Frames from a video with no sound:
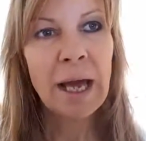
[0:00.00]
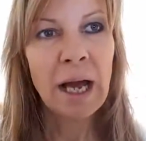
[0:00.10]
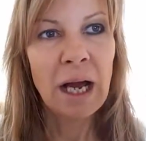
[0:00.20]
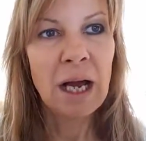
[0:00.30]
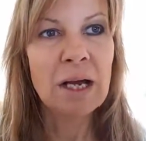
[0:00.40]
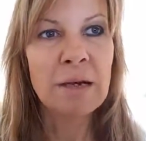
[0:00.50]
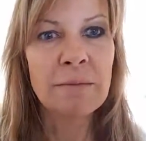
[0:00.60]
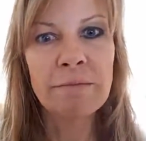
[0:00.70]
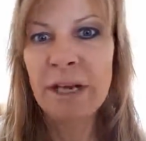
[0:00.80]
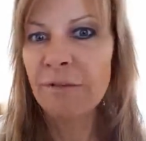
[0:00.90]
If you
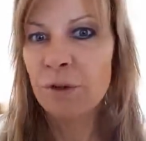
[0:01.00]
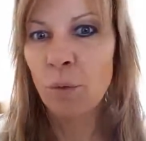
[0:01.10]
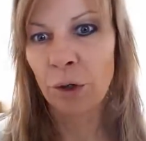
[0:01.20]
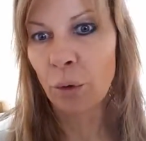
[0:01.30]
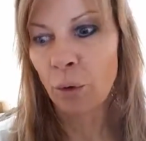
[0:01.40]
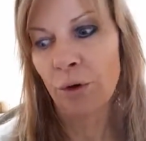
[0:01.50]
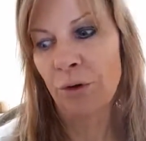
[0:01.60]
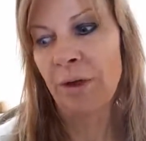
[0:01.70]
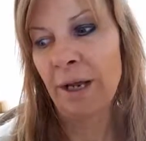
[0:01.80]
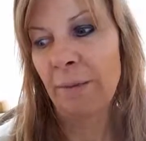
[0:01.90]
want to order them,
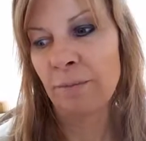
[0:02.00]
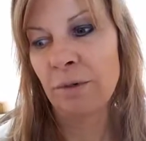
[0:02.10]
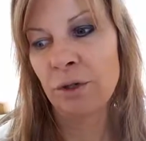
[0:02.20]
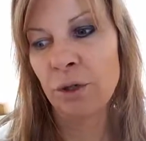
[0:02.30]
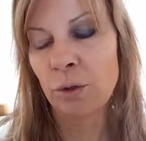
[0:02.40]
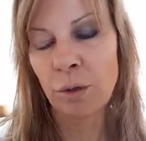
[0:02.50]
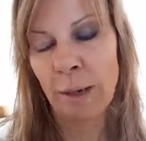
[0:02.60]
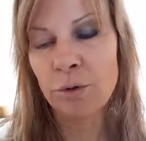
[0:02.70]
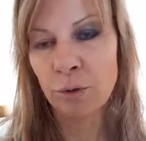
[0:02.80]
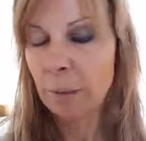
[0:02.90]
I'm doing
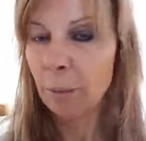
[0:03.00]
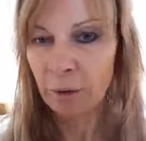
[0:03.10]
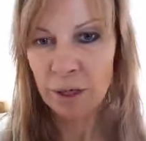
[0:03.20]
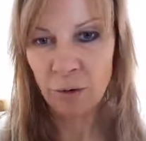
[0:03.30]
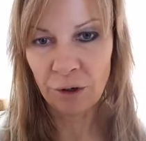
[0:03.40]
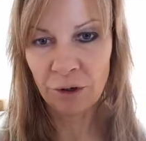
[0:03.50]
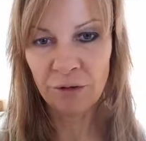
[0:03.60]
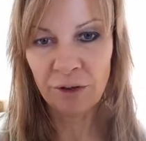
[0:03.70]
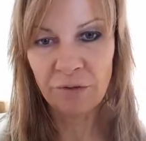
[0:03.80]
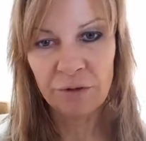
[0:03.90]
pre-orders. If you don't
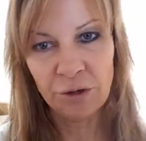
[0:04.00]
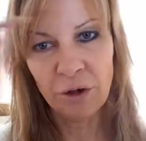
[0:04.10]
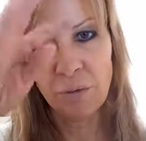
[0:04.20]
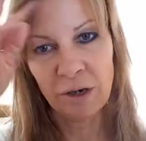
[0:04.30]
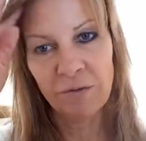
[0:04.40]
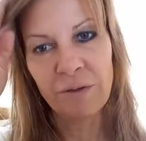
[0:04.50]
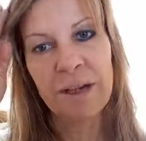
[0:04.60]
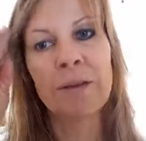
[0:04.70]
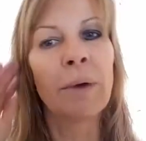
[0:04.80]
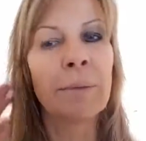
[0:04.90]
want to fight the
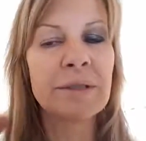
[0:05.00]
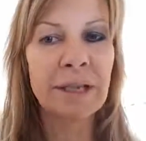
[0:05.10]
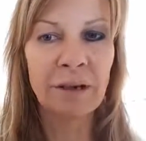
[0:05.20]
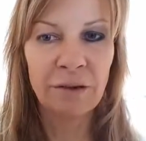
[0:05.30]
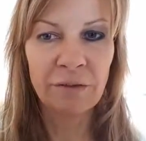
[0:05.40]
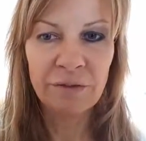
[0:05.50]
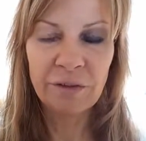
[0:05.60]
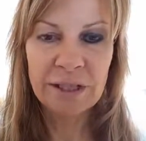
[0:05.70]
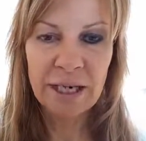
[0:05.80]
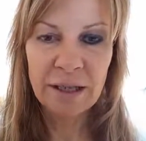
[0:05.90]
website on the 15th,
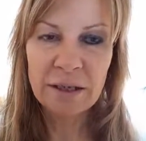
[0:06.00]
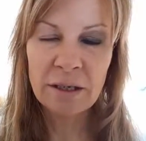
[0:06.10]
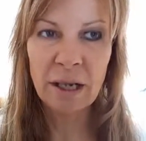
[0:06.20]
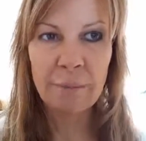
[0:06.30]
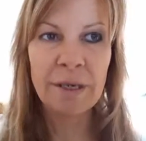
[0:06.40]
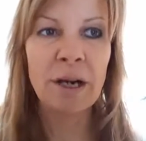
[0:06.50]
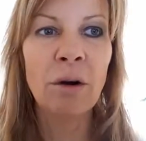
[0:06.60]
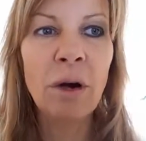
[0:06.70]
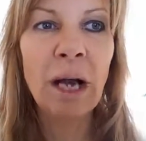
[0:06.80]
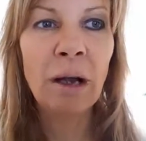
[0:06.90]
let me know. I'll
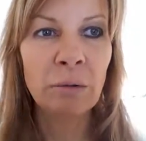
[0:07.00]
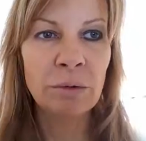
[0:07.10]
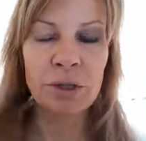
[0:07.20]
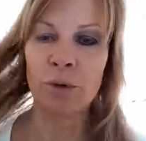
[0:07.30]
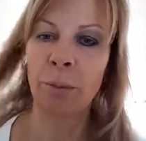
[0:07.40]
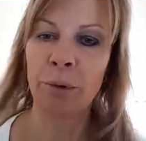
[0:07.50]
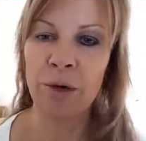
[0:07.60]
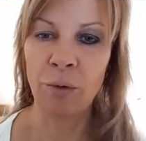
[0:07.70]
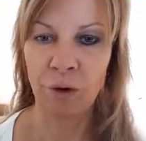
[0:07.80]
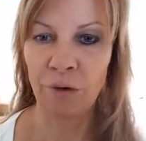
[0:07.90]
do a pre-order for
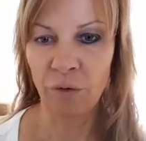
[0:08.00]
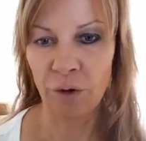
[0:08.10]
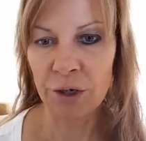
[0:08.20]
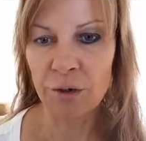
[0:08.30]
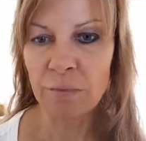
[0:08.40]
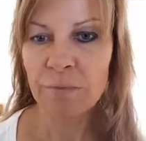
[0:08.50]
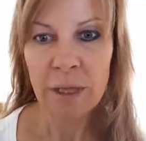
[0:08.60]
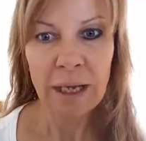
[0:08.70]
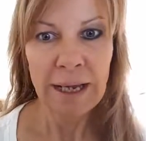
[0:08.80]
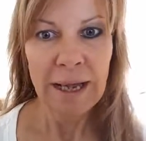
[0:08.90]
you. And
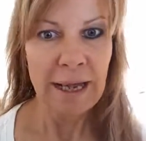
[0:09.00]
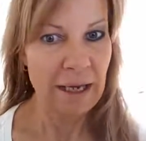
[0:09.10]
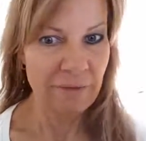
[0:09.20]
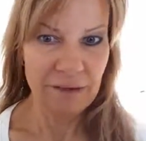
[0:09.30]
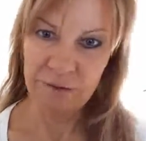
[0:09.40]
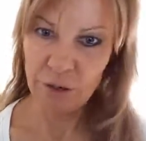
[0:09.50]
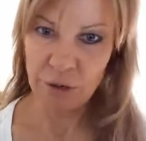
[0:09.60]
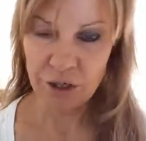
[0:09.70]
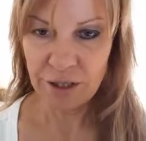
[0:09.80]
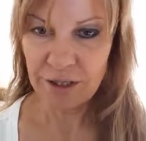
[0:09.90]
if you have any questions, let
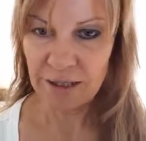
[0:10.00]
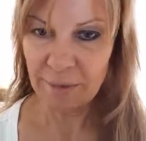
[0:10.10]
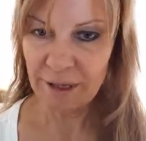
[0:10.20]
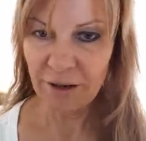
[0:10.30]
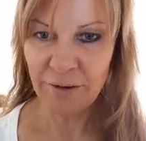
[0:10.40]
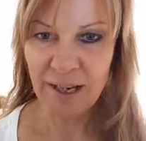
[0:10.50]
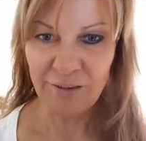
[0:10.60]
me know. Have a good day.